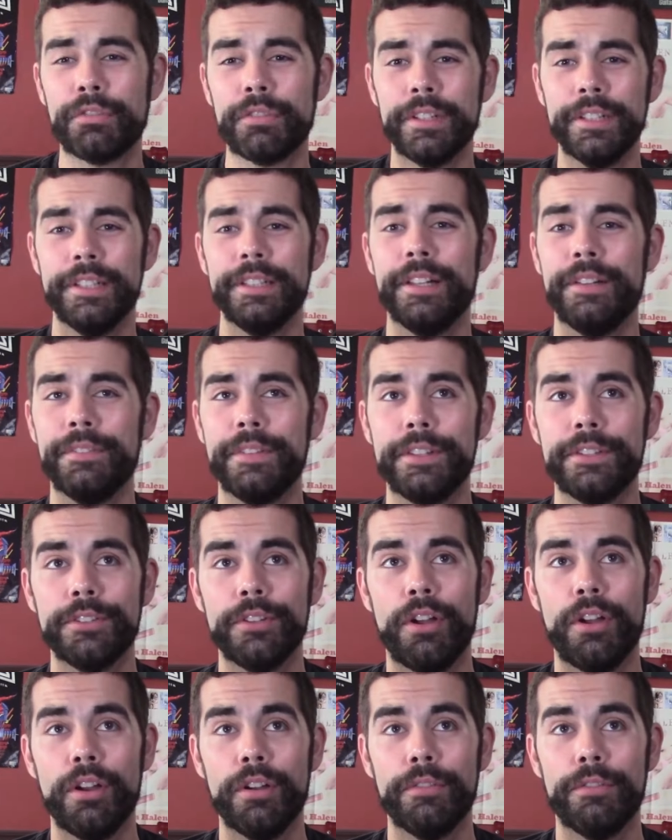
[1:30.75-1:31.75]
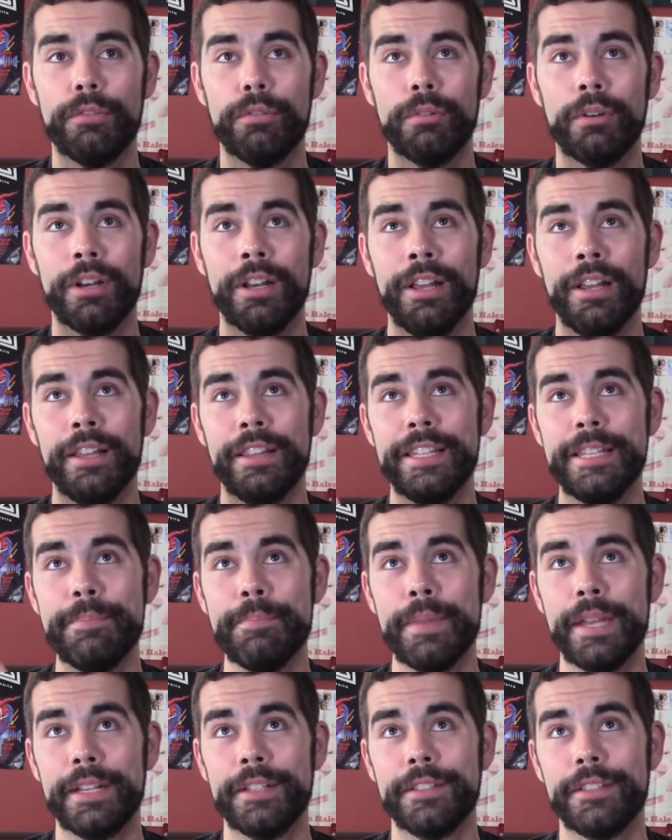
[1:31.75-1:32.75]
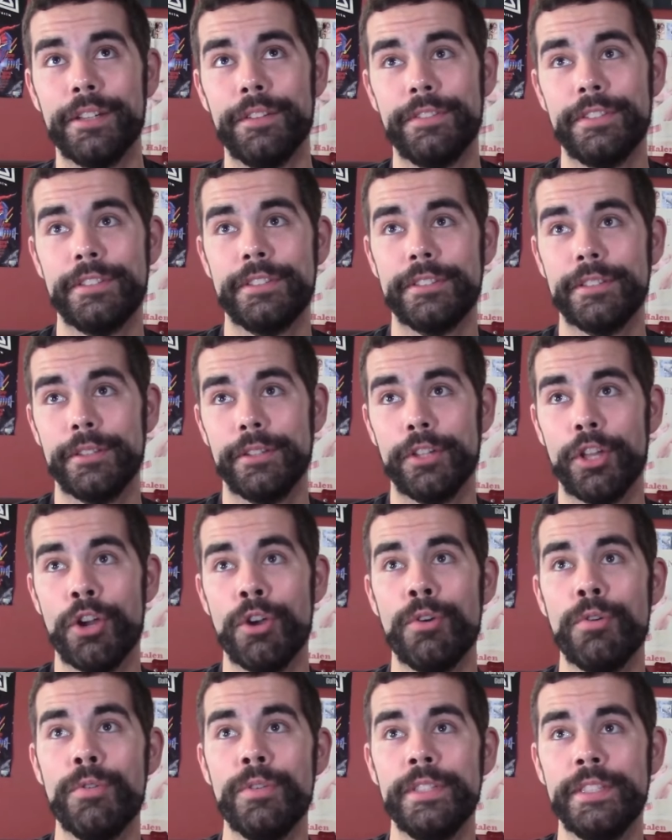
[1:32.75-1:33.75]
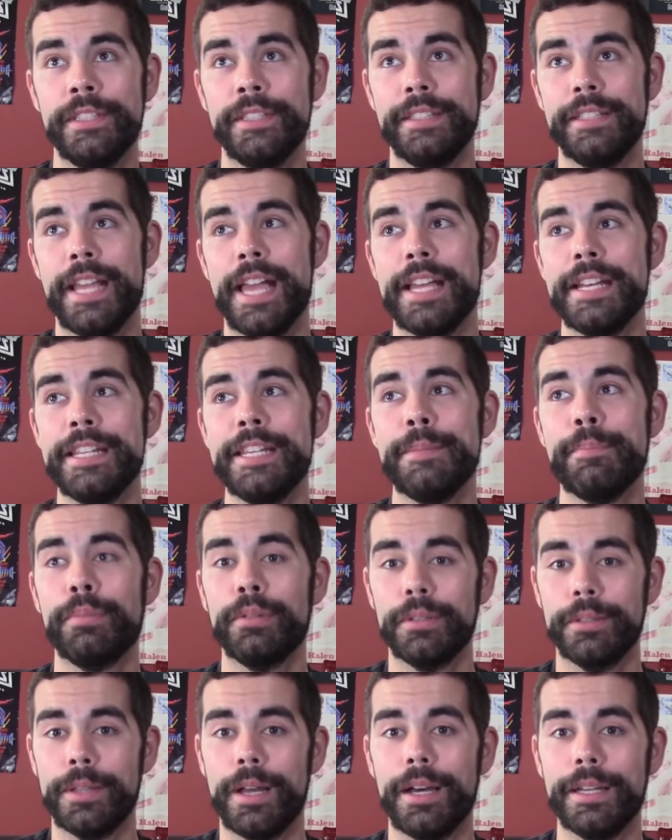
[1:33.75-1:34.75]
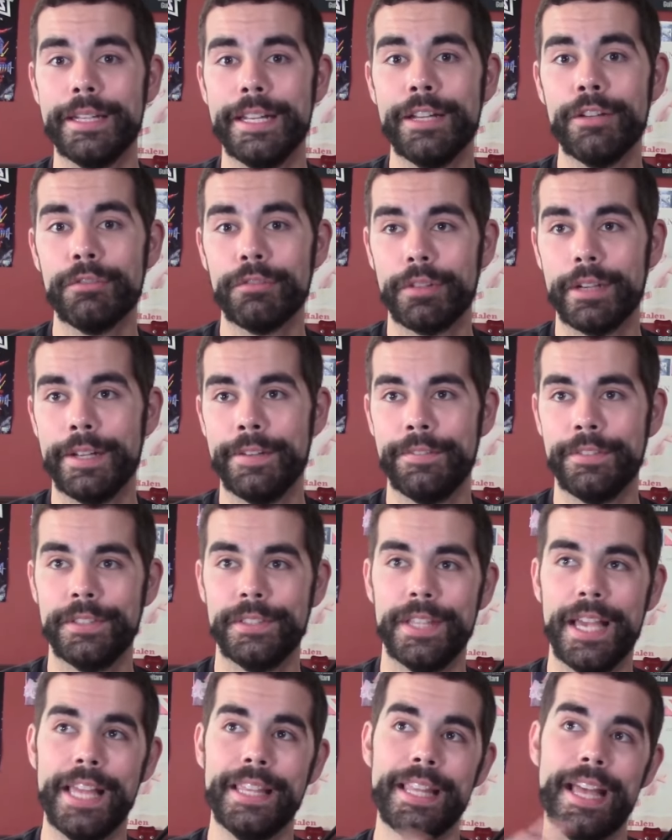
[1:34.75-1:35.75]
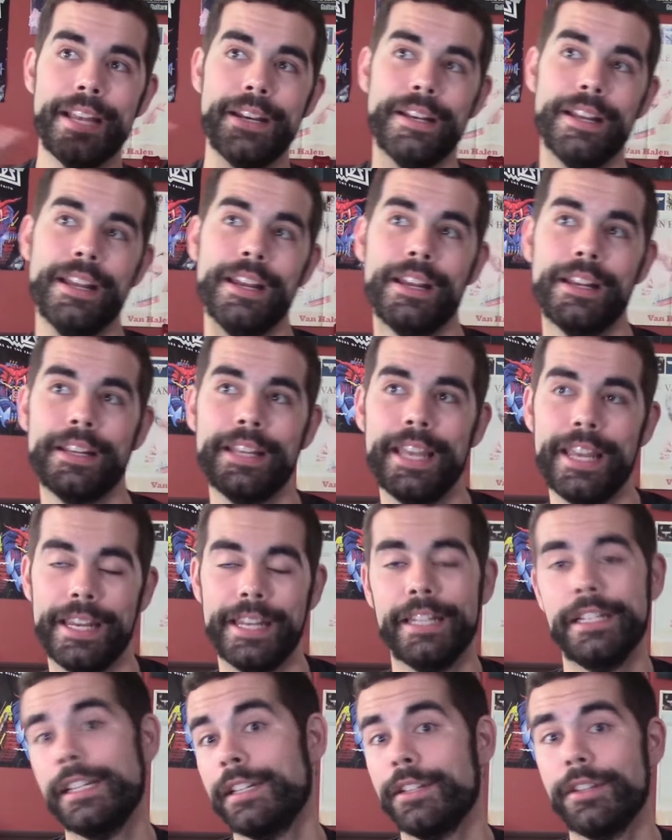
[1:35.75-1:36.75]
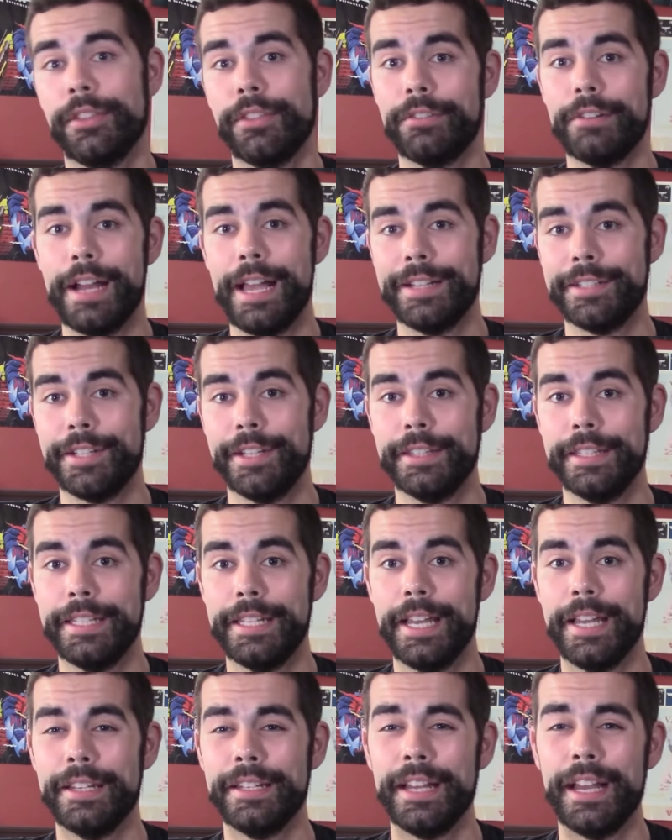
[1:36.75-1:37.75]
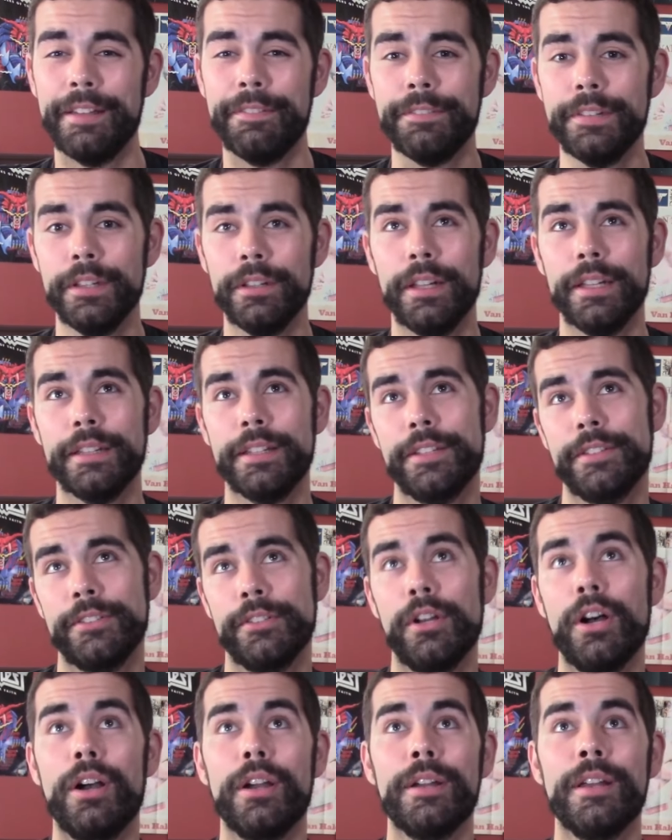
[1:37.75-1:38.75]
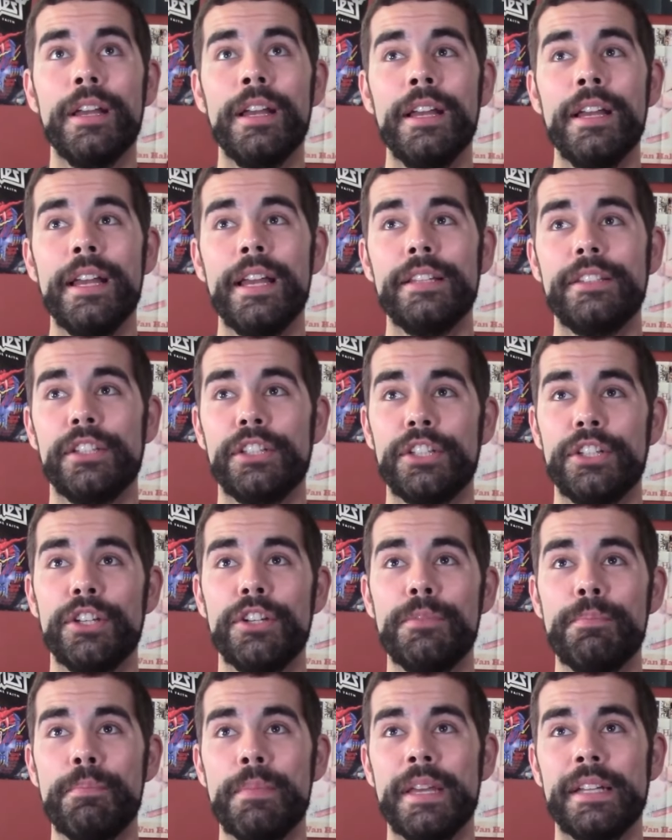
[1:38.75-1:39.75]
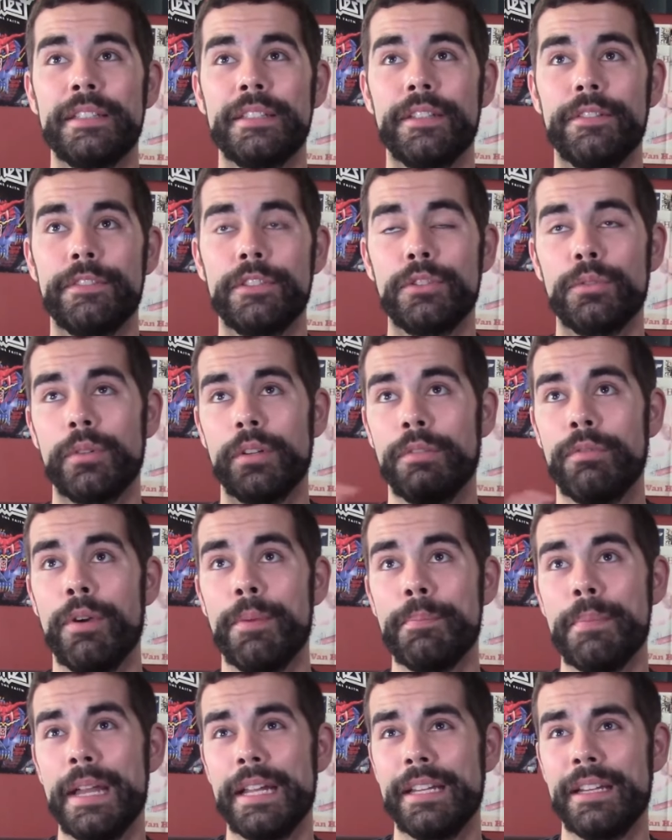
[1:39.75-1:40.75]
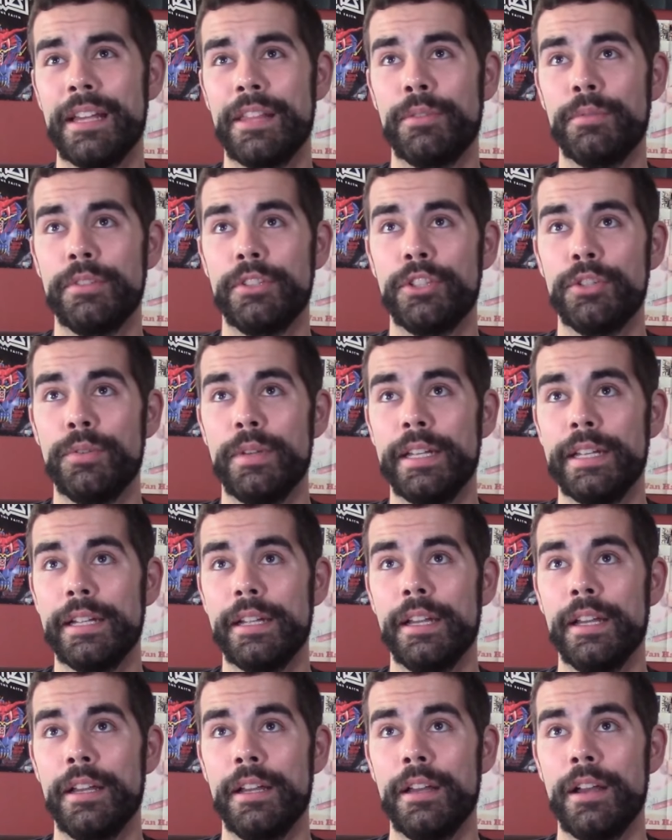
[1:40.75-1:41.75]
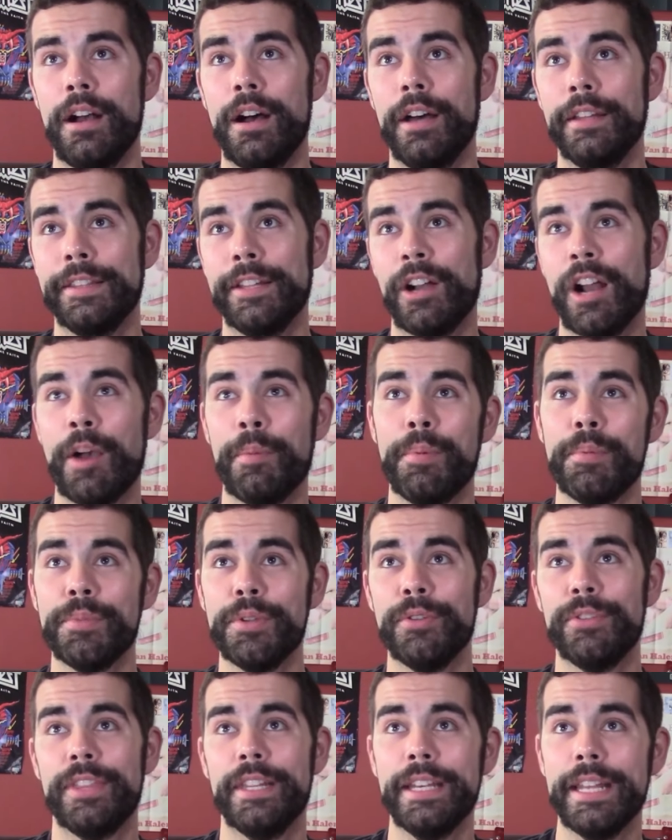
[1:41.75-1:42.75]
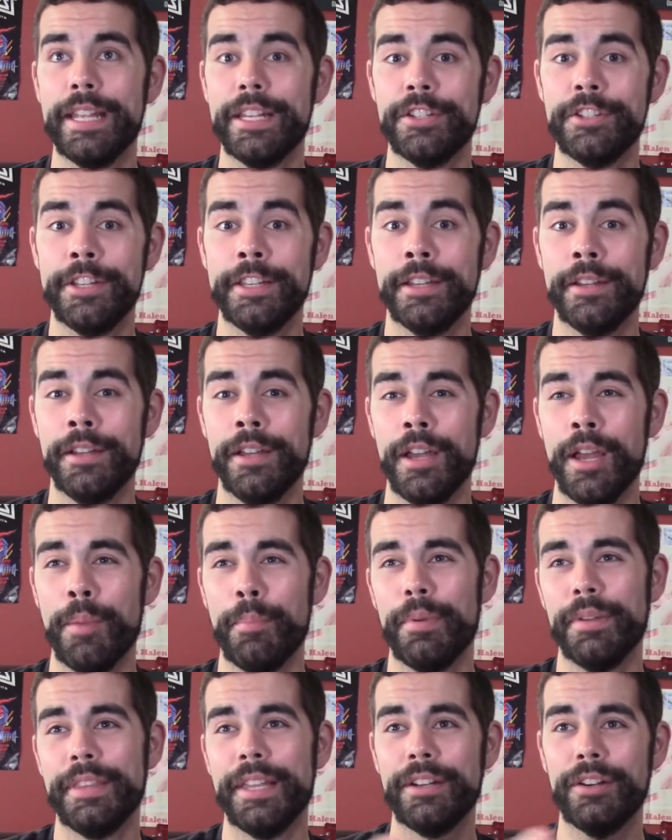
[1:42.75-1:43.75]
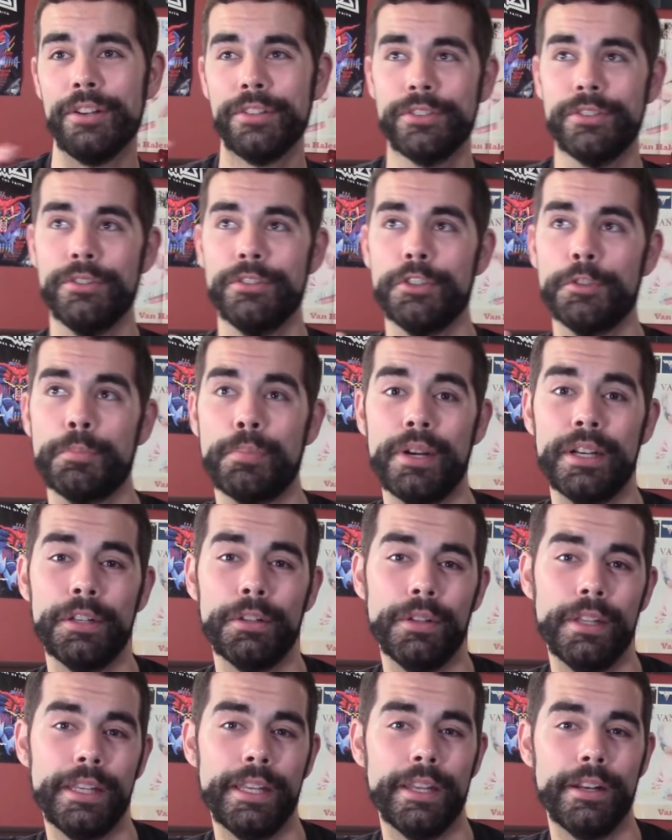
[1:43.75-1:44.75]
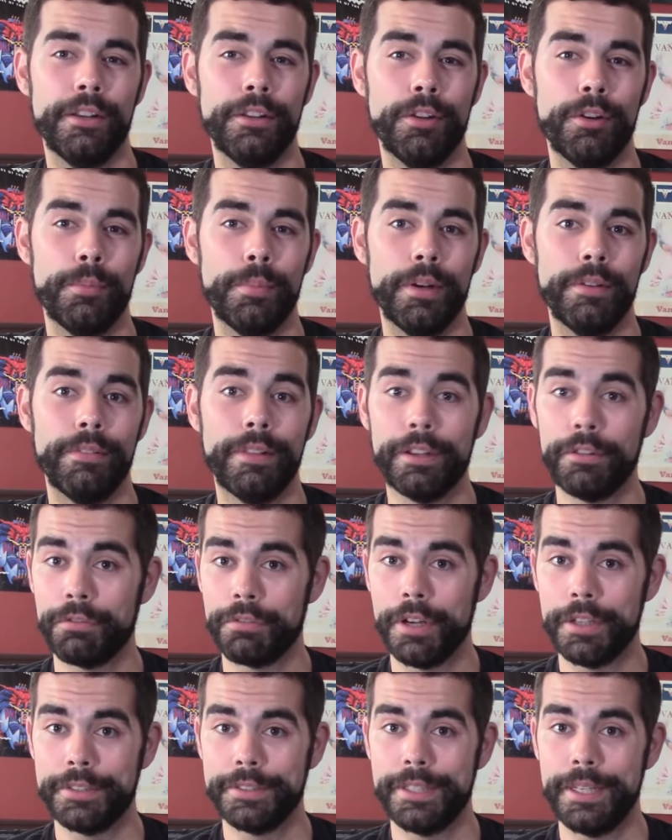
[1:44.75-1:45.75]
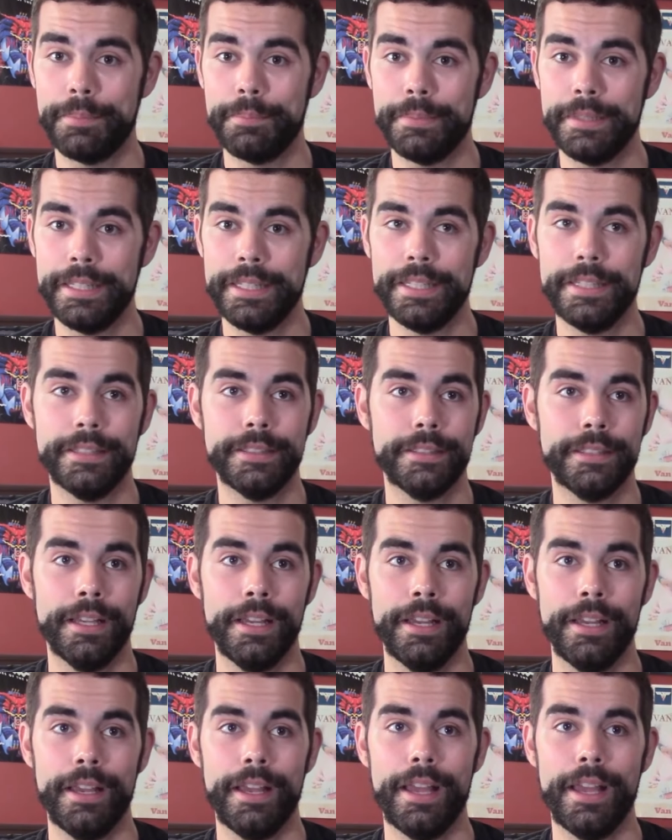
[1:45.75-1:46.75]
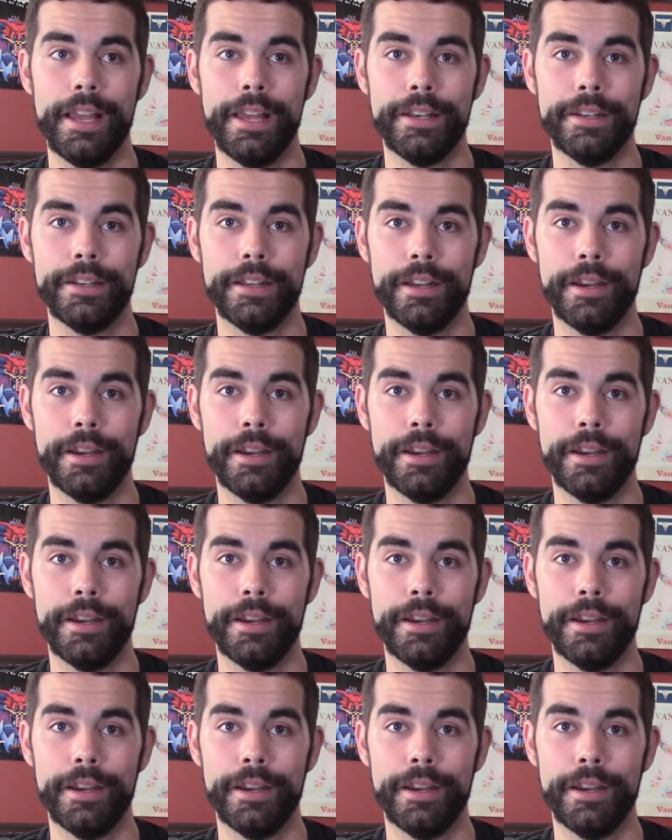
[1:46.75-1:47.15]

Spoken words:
Really love this song for the mix of slow, steady, plodding riffs and then kicking into thrash at the end. I feel like this song is a good mix of sort of what Megadeth was doing on their album Euthanasia, but then also sprinkling in a little bit of like Rust in Peace and